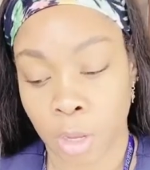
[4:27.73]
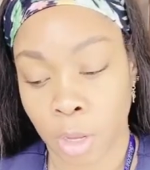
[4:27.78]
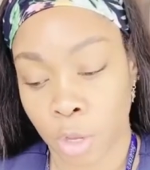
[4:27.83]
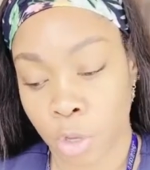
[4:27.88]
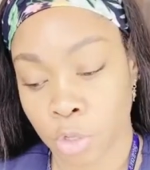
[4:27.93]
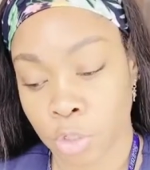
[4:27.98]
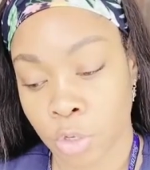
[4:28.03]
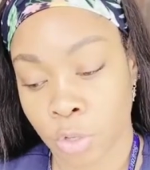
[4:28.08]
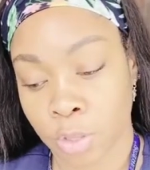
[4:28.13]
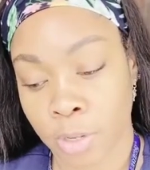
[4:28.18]

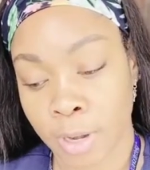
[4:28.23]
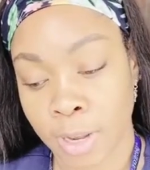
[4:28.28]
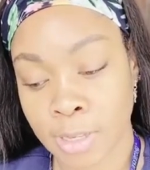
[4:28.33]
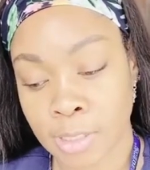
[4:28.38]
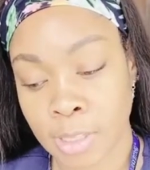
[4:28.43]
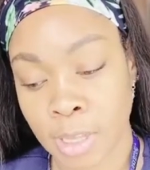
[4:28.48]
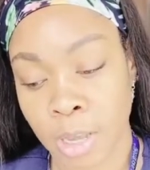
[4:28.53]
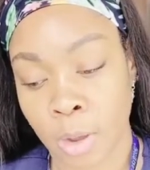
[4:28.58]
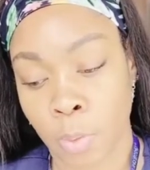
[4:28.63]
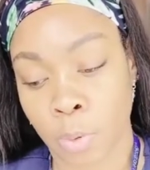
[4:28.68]
So the next
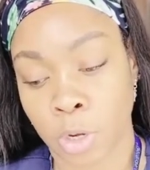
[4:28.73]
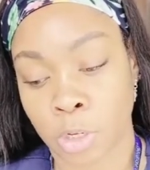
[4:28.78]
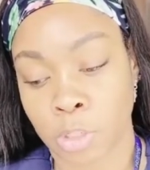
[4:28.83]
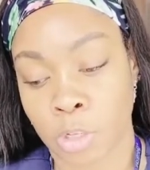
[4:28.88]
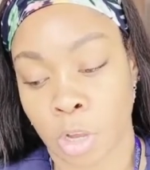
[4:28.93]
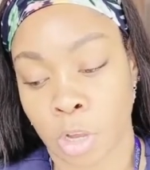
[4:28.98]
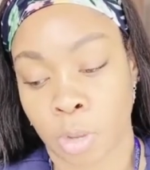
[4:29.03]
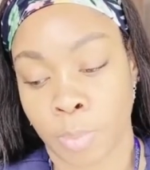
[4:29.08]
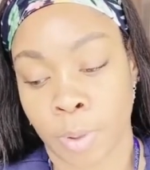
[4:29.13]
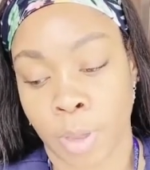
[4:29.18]
thing I want to
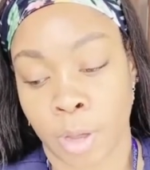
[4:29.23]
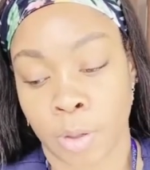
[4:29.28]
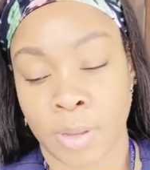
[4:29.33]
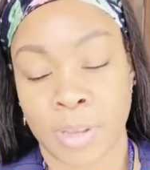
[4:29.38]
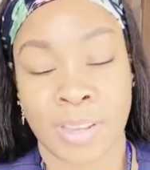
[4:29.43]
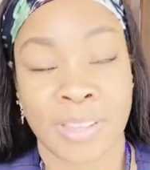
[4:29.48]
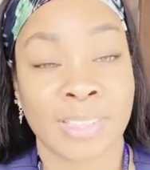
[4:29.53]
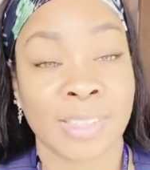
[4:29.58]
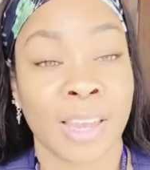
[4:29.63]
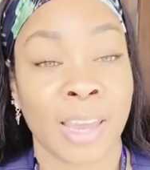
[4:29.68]
talk about
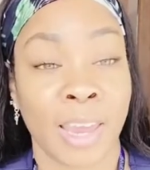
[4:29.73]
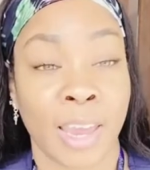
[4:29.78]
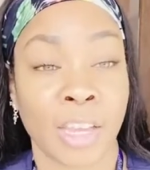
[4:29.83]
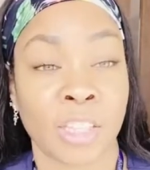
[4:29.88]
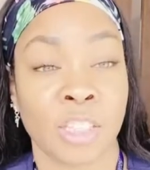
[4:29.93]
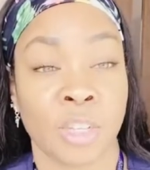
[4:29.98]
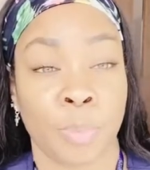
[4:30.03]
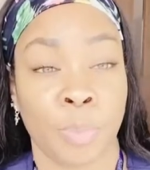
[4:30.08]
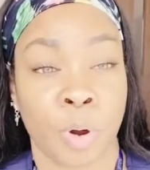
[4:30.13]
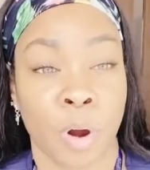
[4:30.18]
is
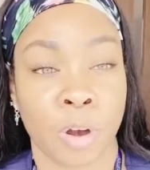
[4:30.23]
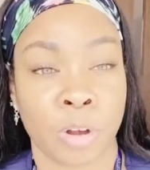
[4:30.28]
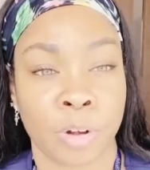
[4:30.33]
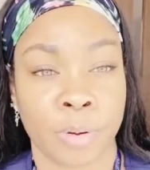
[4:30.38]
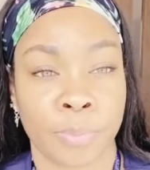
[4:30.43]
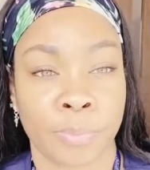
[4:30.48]
antepartum.